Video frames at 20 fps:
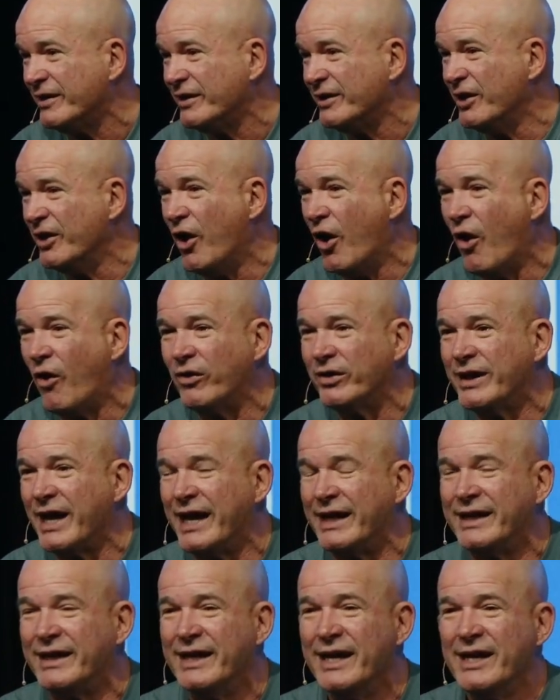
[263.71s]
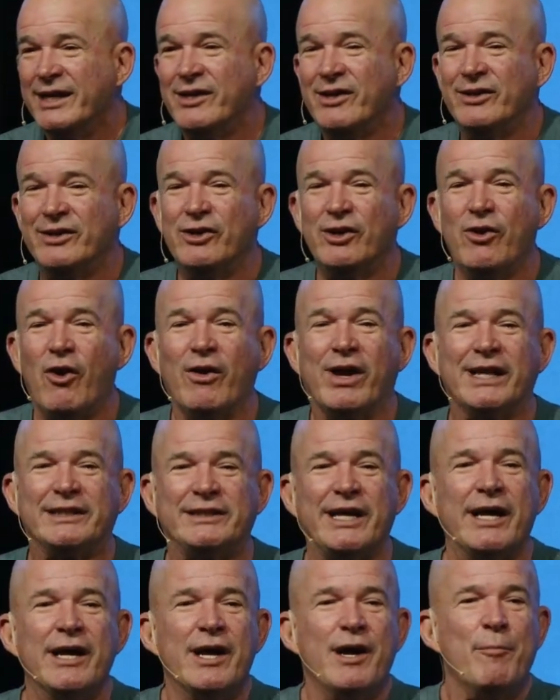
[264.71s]
You know, that you don't get
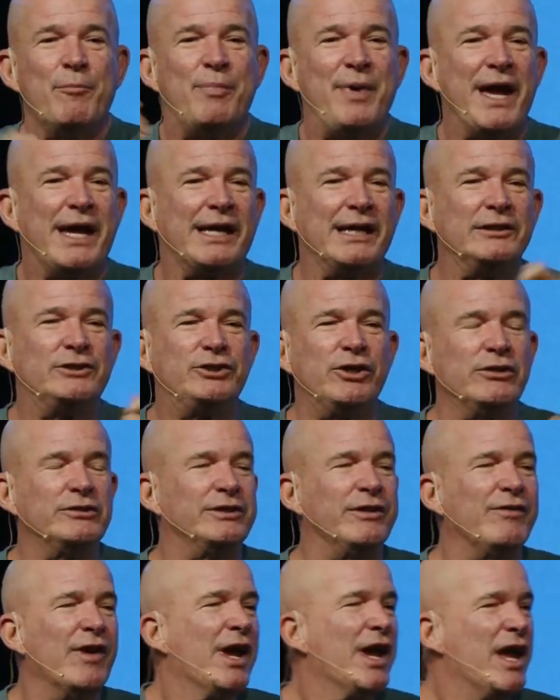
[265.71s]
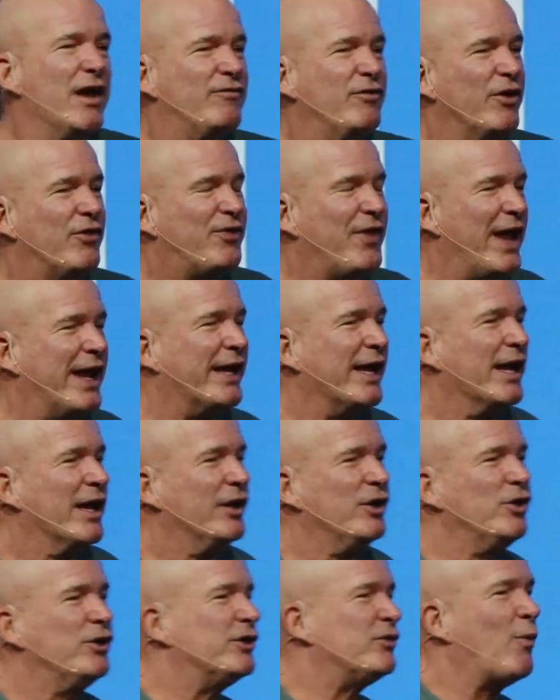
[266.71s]
to pick and choose. If you think
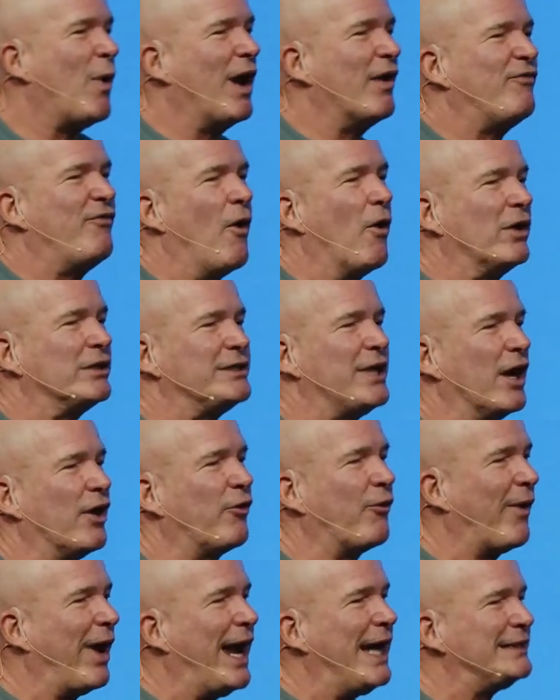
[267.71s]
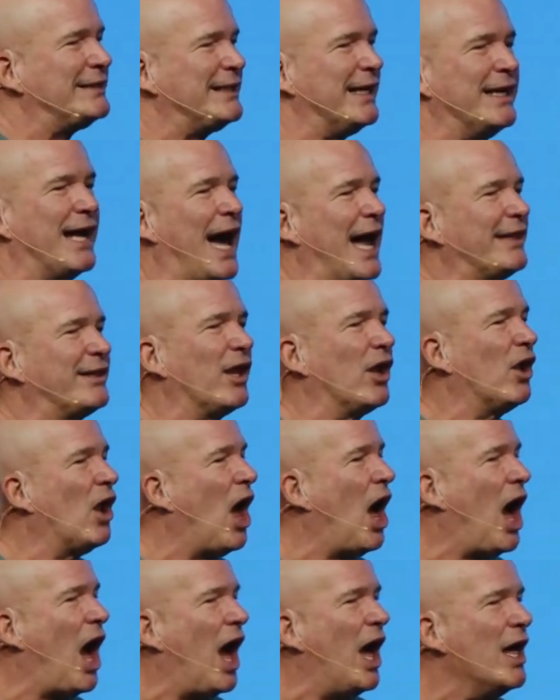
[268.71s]
you just want to focus on grace and not the
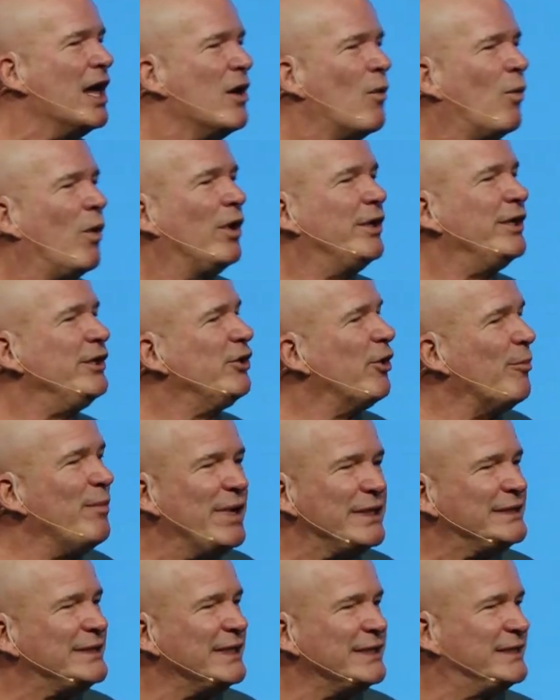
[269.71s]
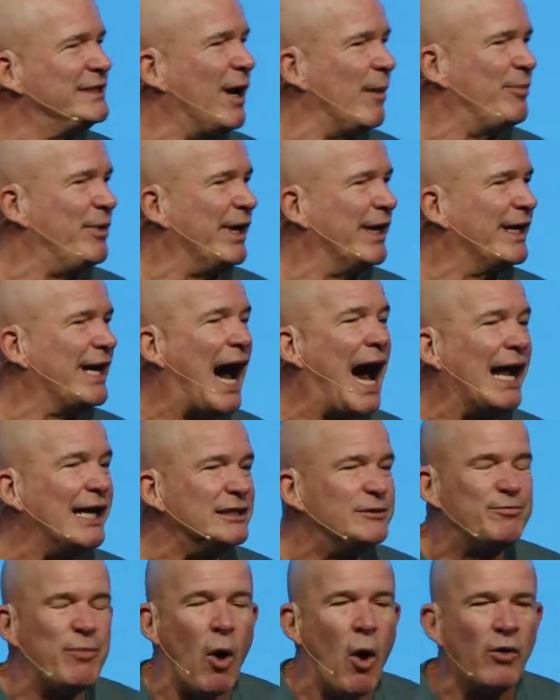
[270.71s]
law, well, then you're missing something. God
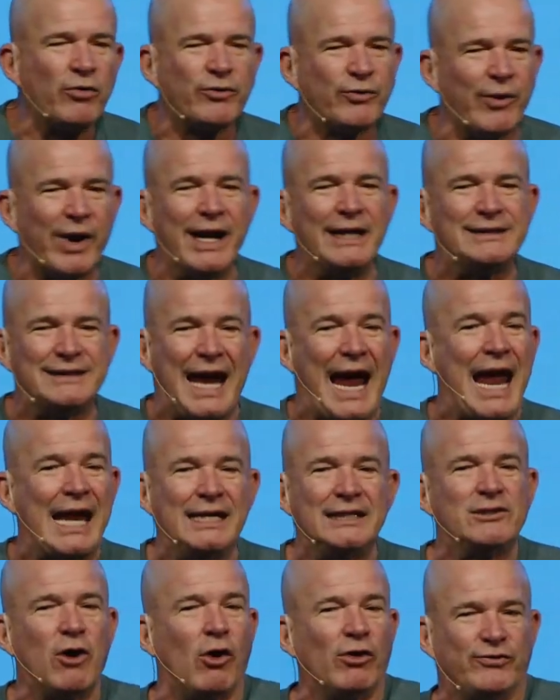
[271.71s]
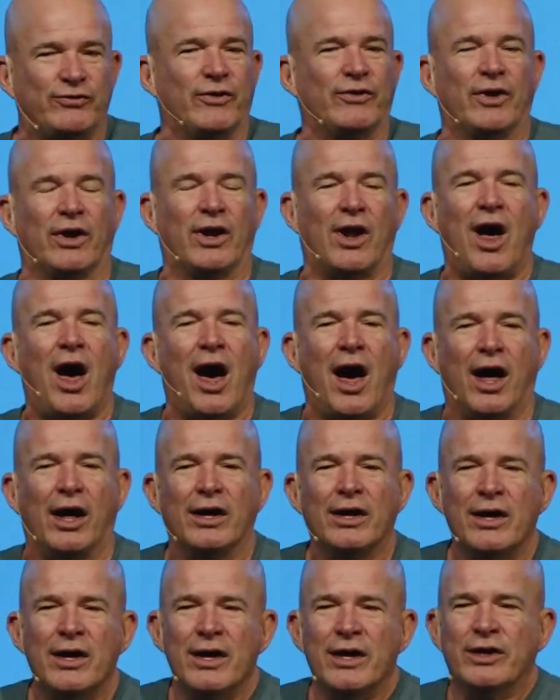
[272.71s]
is both grace and he's also the law.
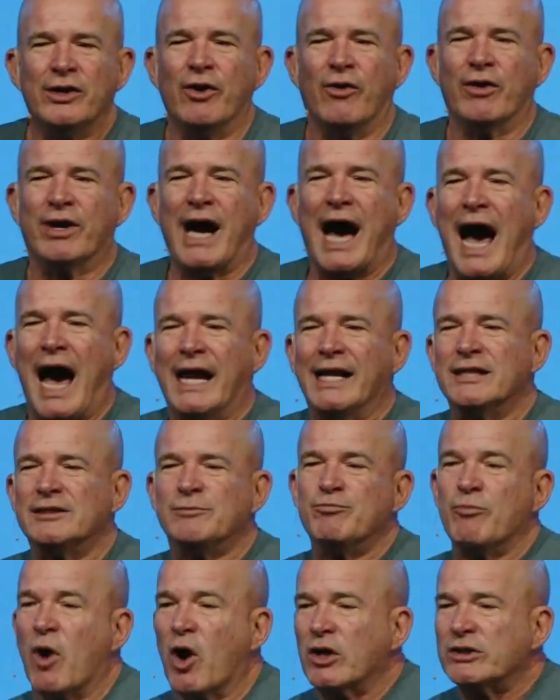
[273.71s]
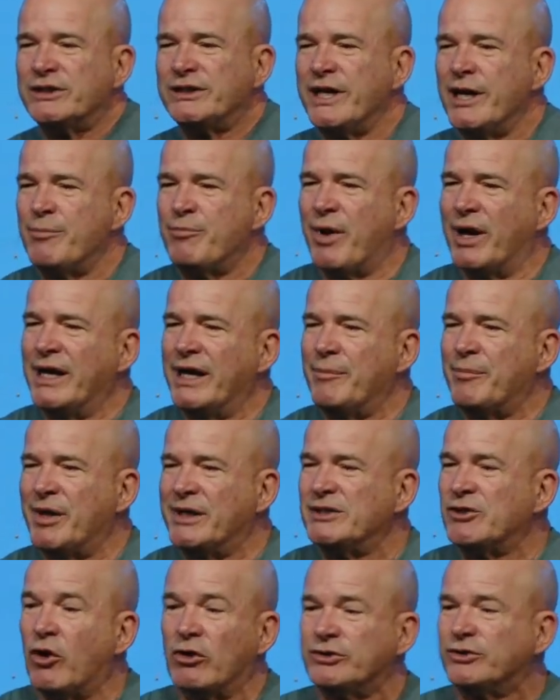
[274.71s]
You know, God is mercy, but
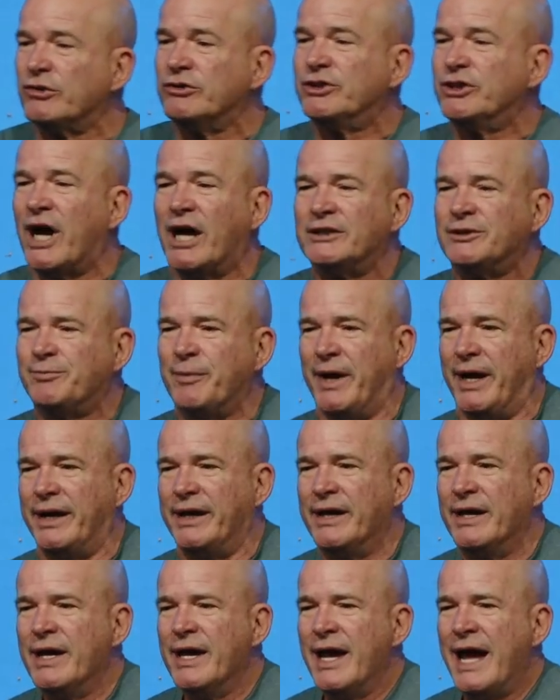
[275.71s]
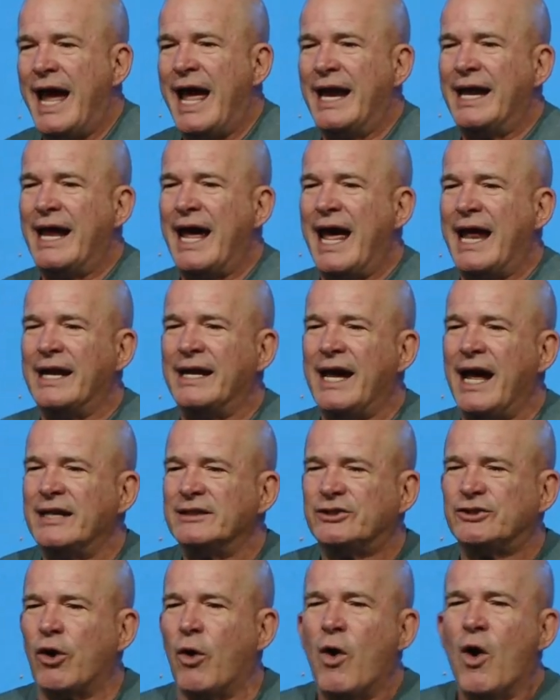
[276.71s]
he's also judgment. And
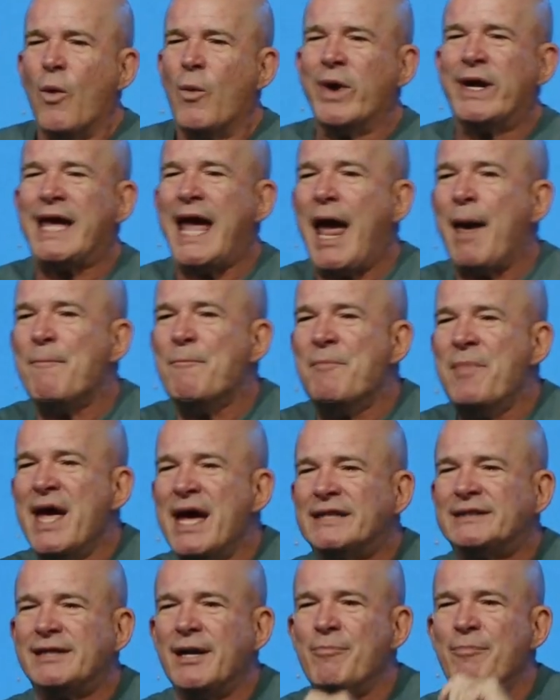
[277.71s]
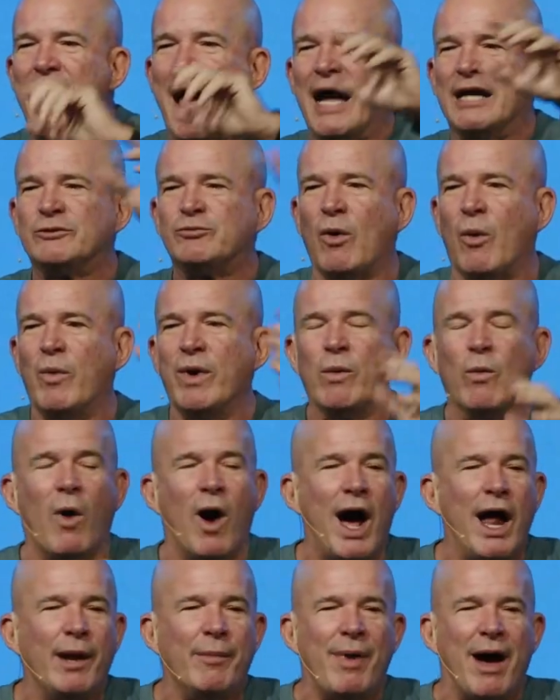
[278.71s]
so we can't mix and match what we
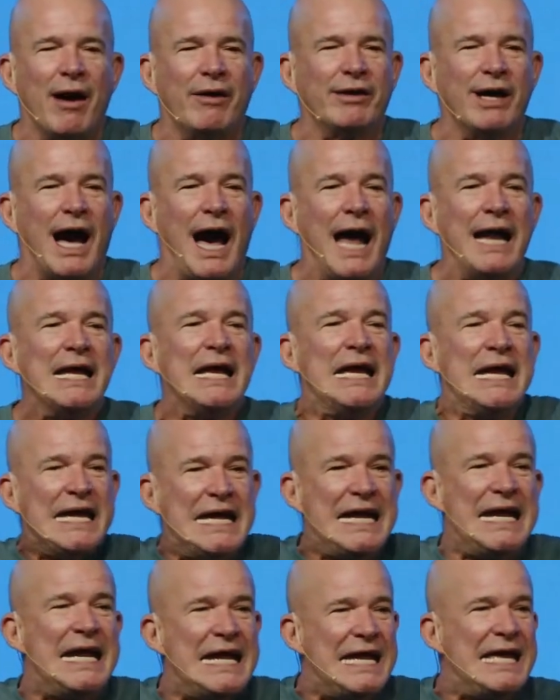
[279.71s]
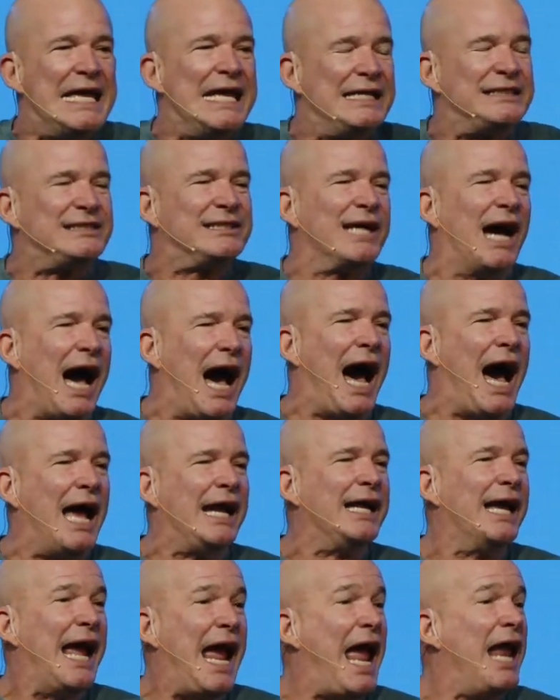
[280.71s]
want about God. He is God
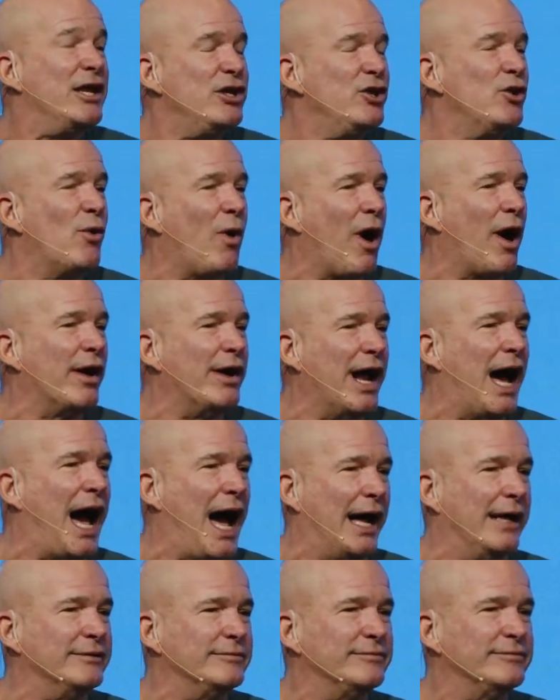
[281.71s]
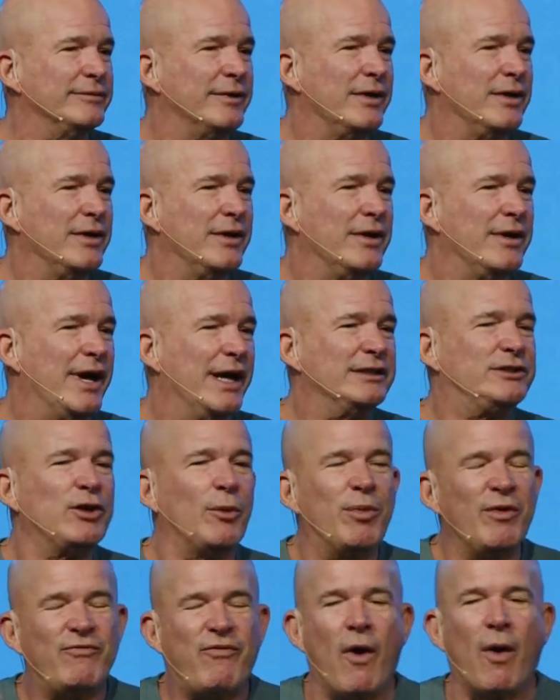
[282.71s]
and you are not. And so
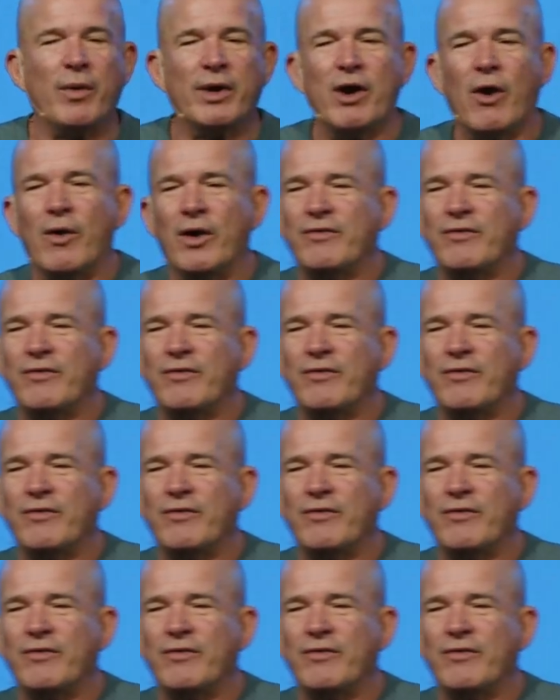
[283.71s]
before we go